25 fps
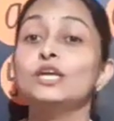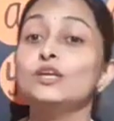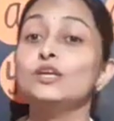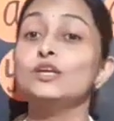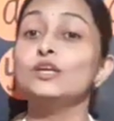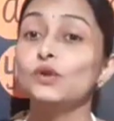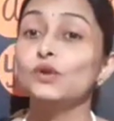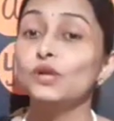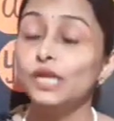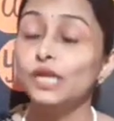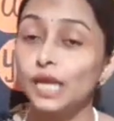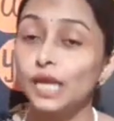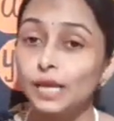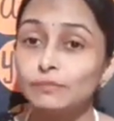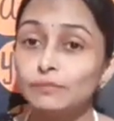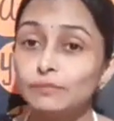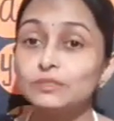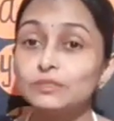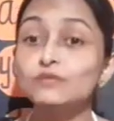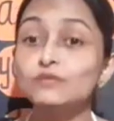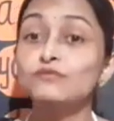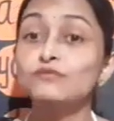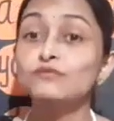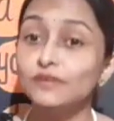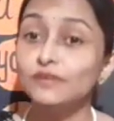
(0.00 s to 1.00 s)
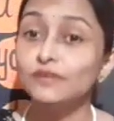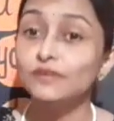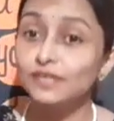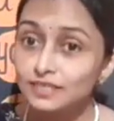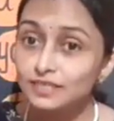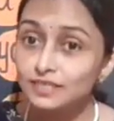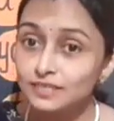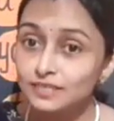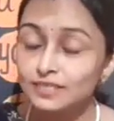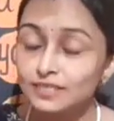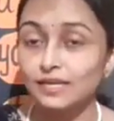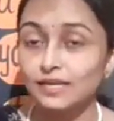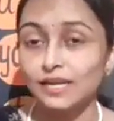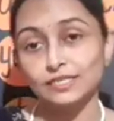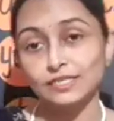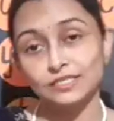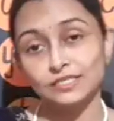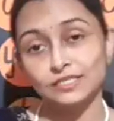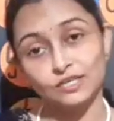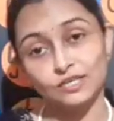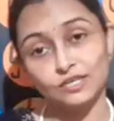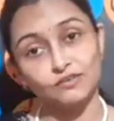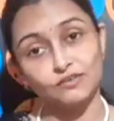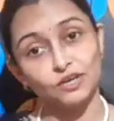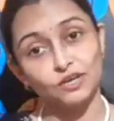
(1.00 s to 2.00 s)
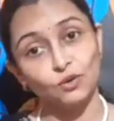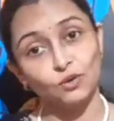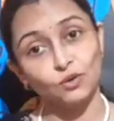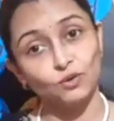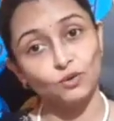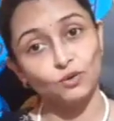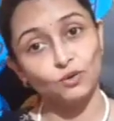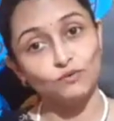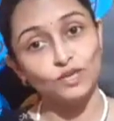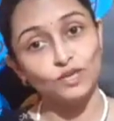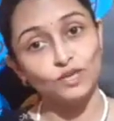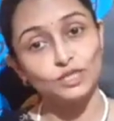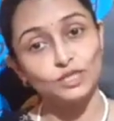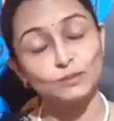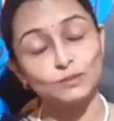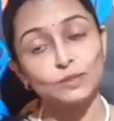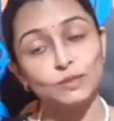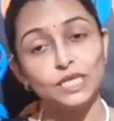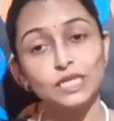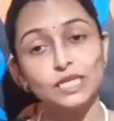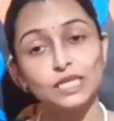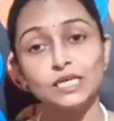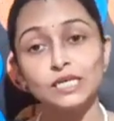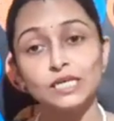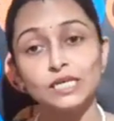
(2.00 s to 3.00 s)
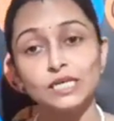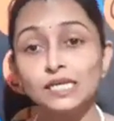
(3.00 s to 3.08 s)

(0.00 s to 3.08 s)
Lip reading: name's first letter will always be in a